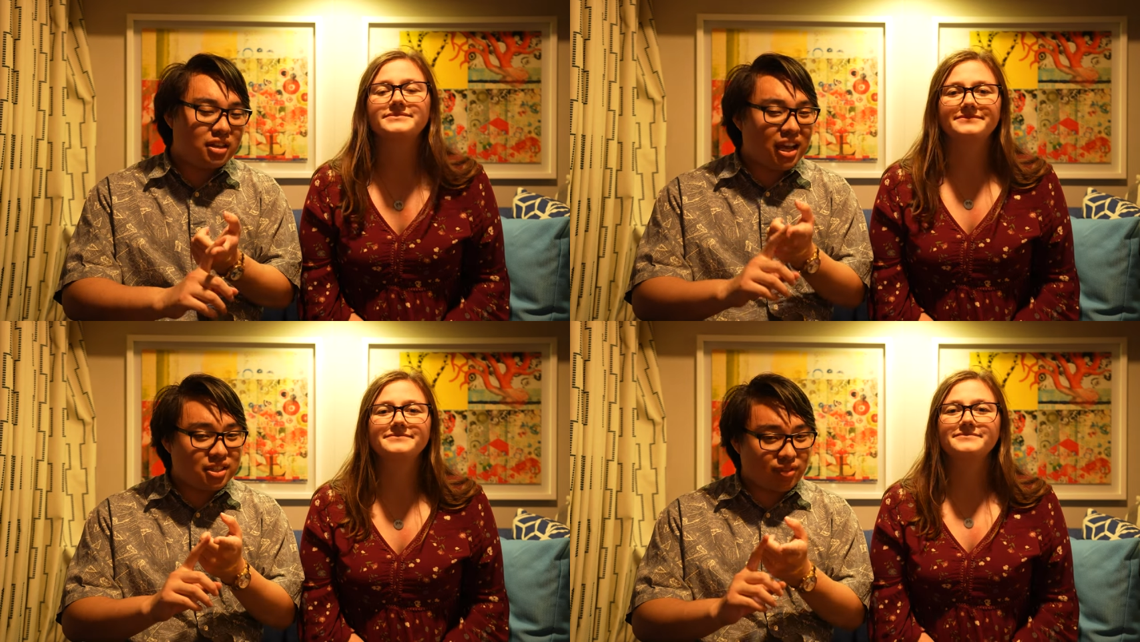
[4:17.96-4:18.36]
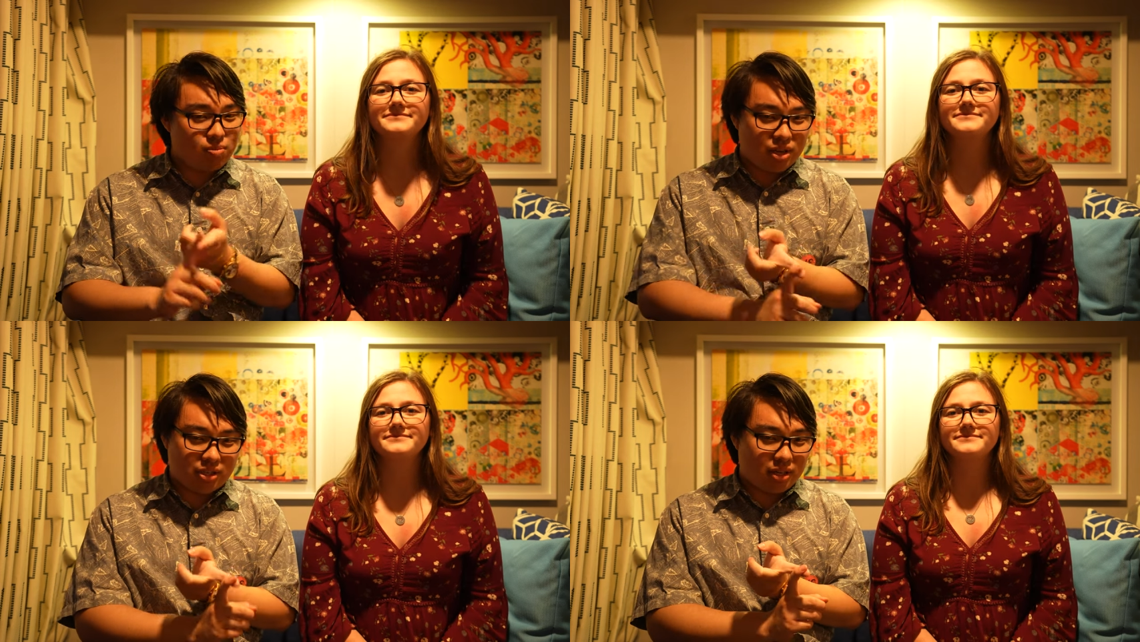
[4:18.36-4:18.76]
Speaker 1: in case if
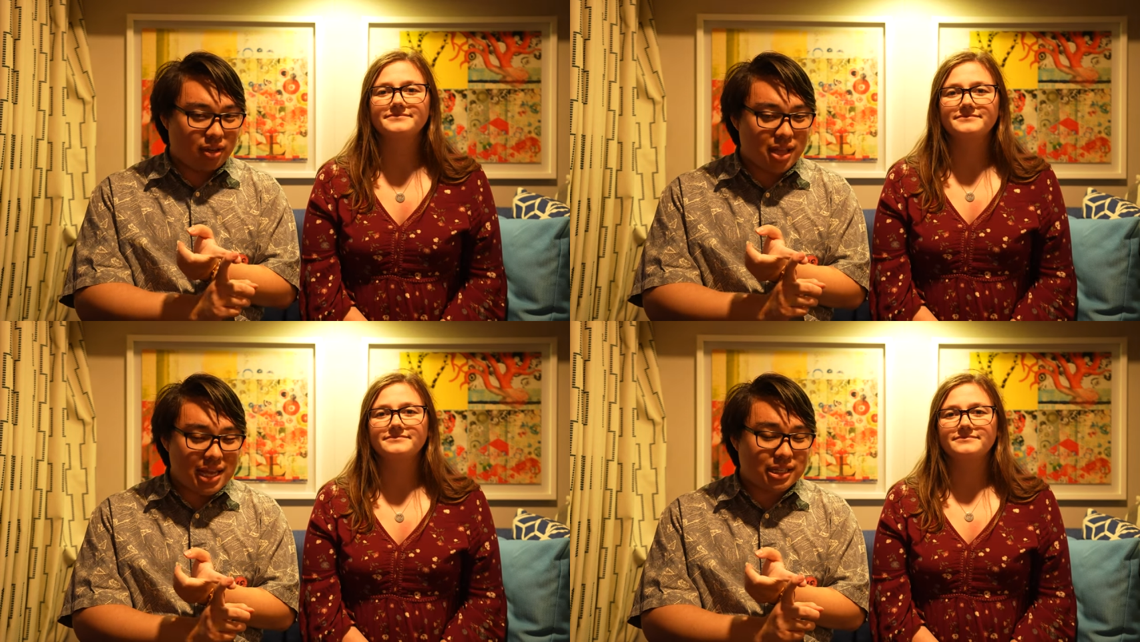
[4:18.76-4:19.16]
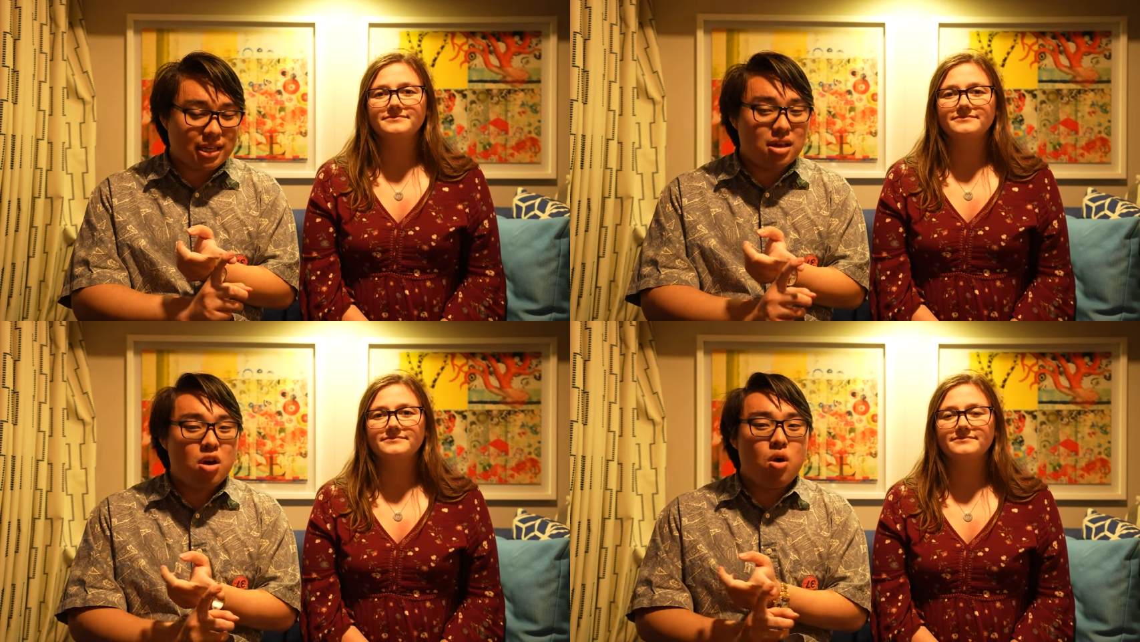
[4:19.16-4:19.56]
you missed it in
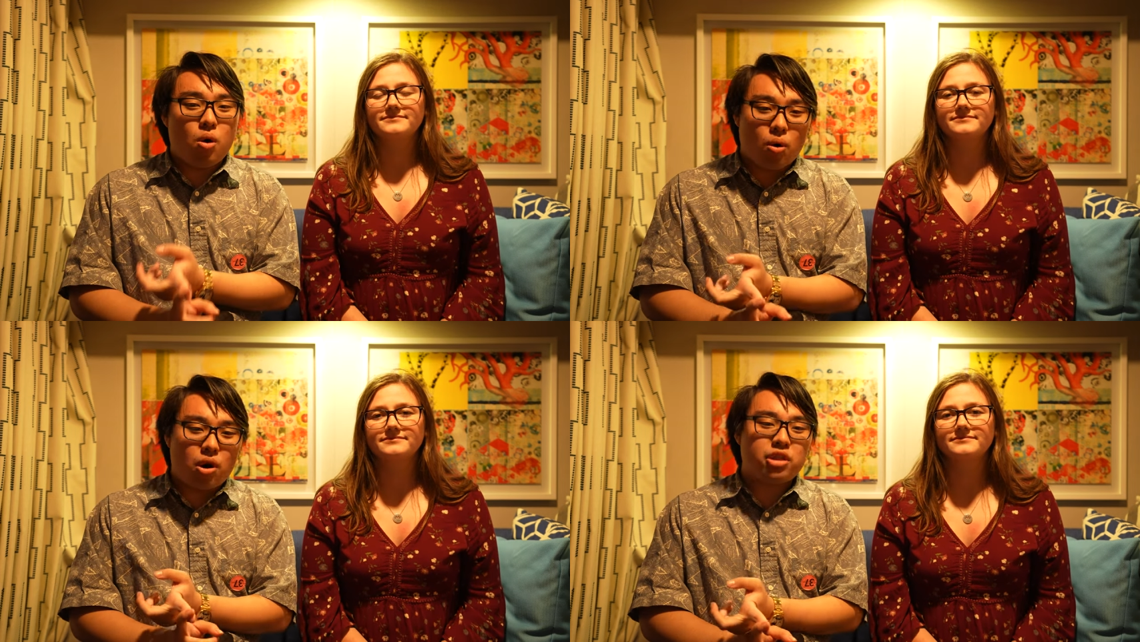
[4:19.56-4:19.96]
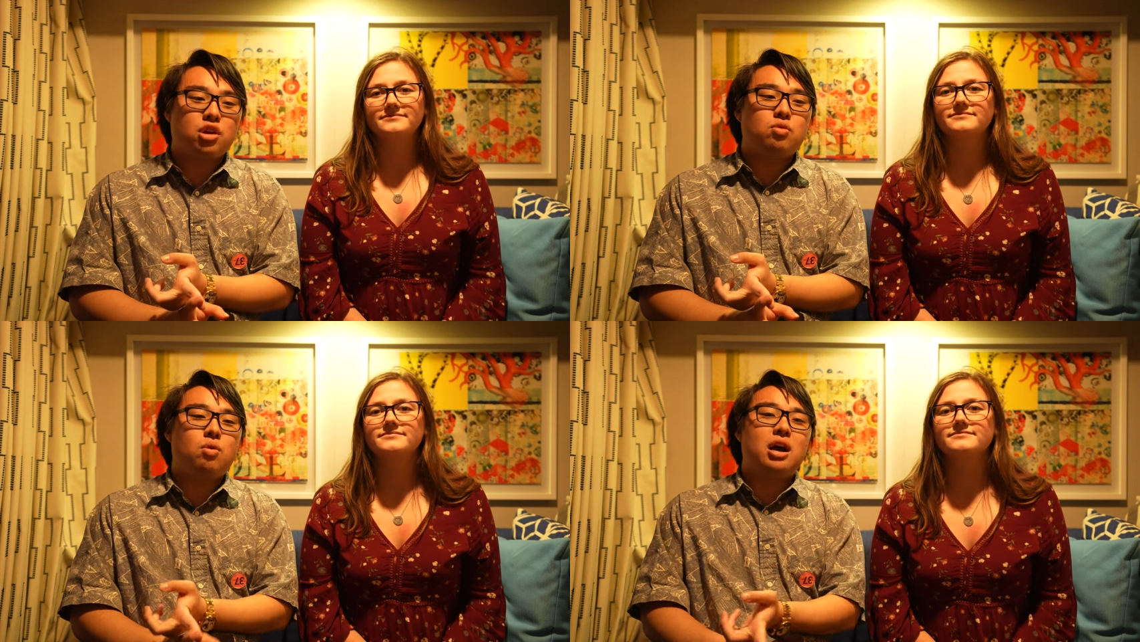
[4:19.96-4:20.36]
Alaska, or
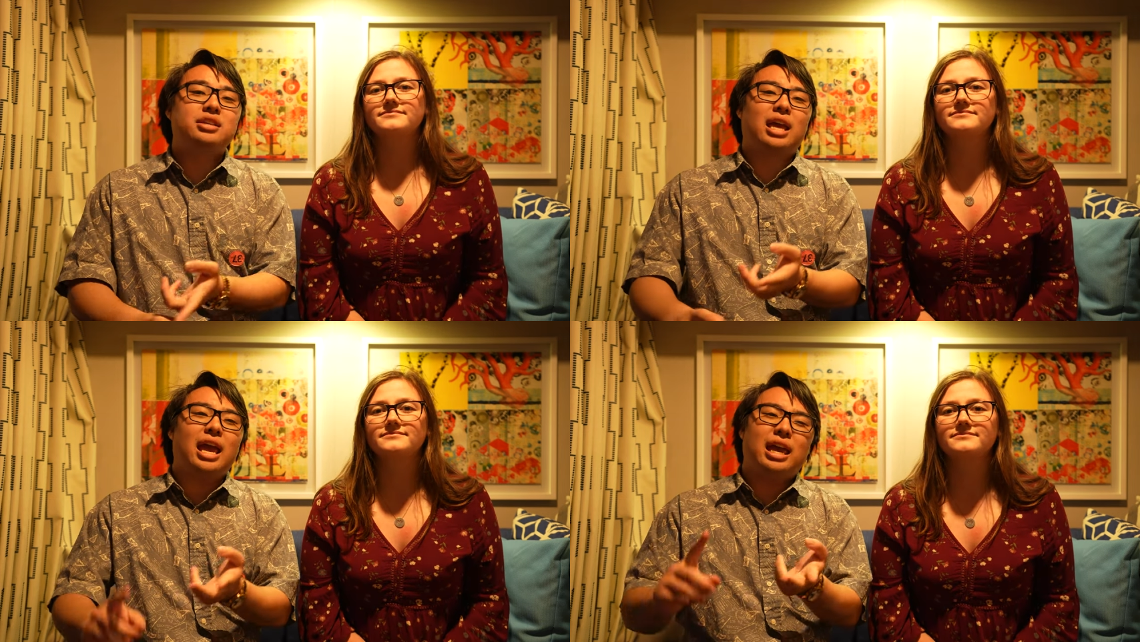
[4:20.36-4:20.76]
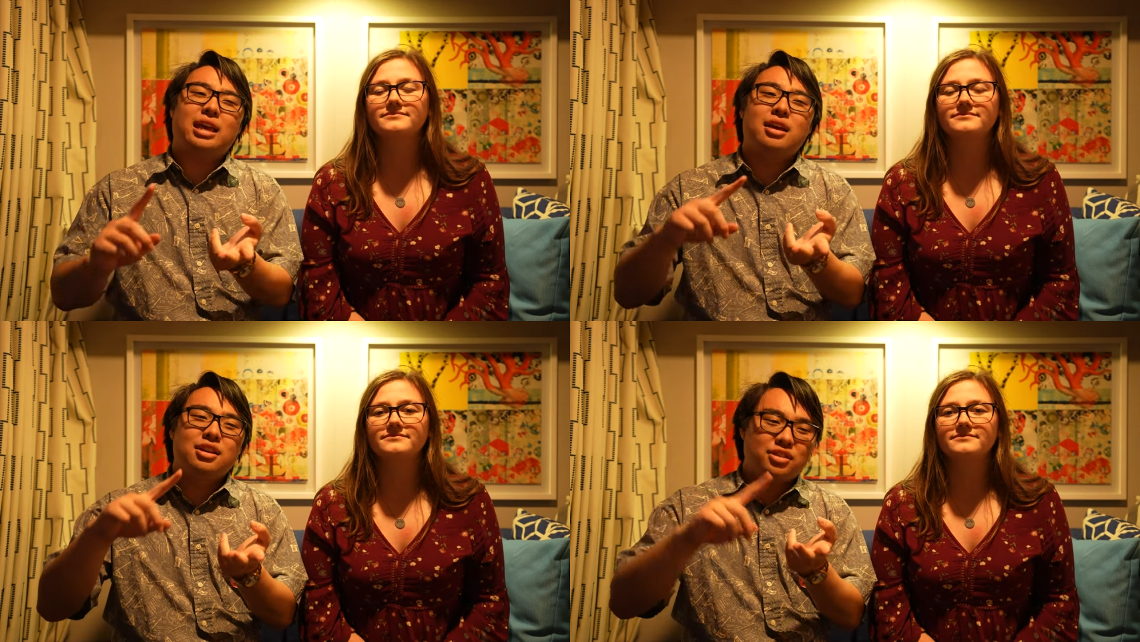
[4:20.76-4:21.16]
there was
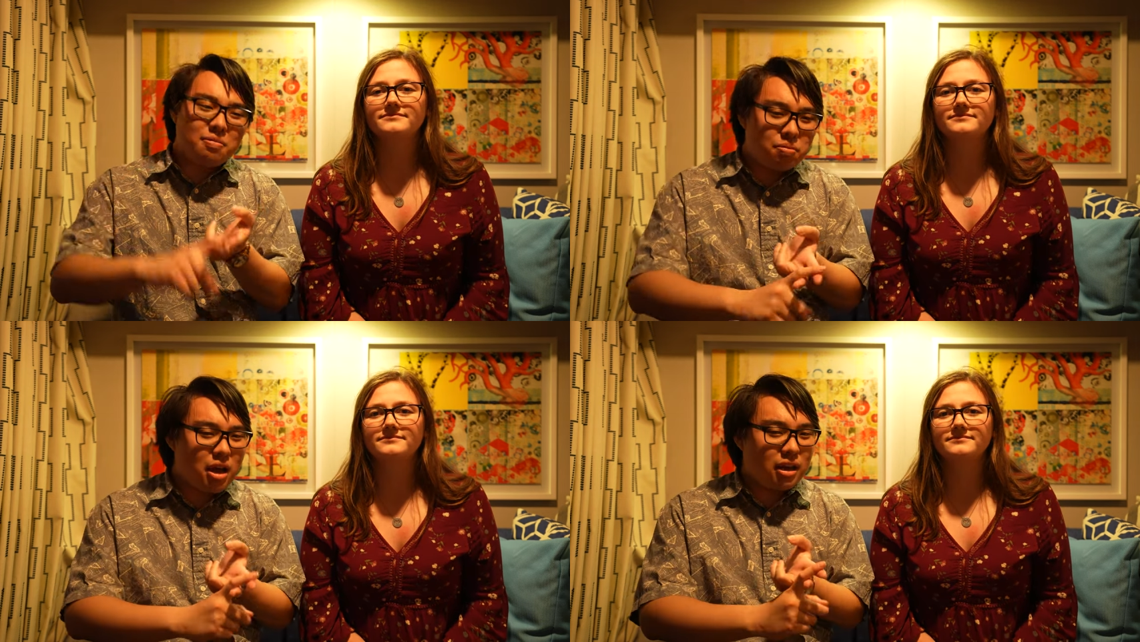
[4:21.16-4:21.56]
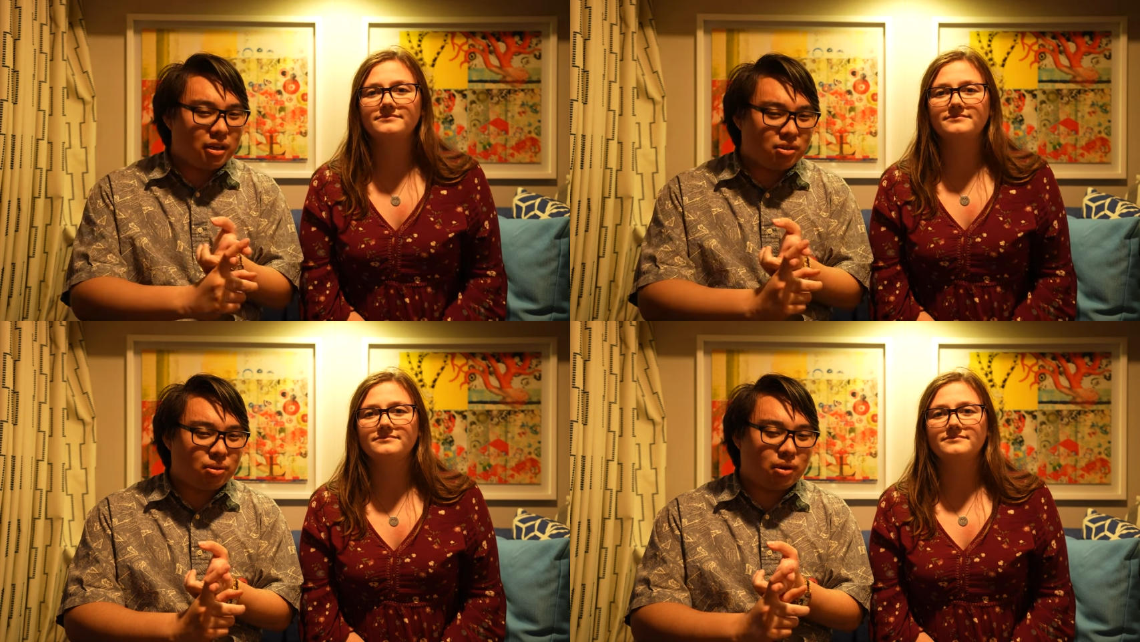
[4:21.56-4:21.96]
a
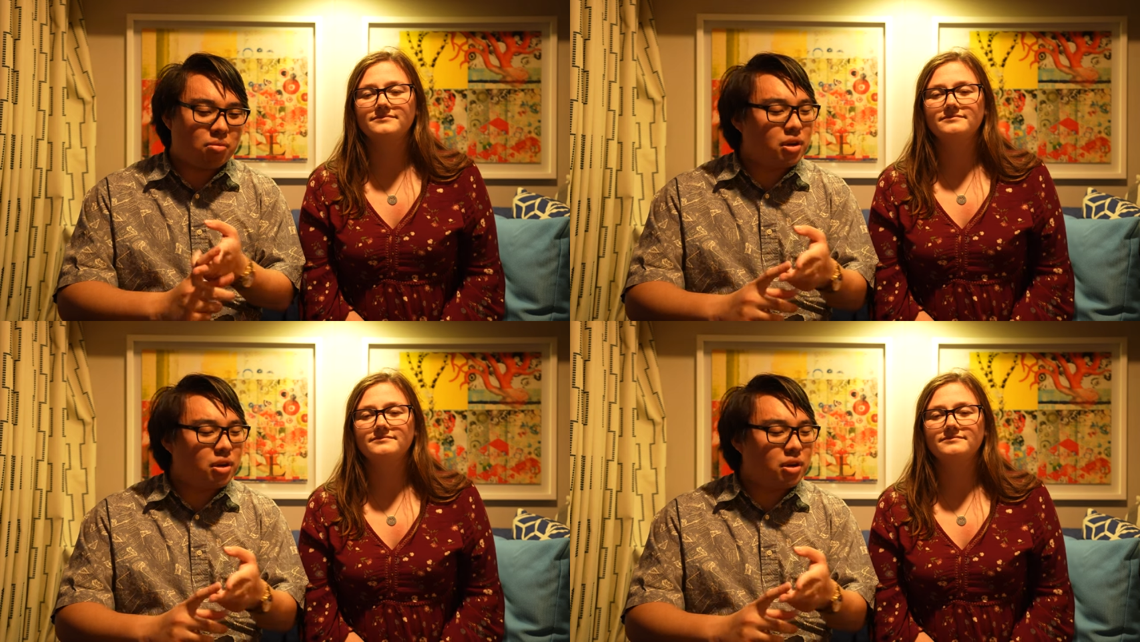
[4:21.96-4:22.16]
ziplining tour,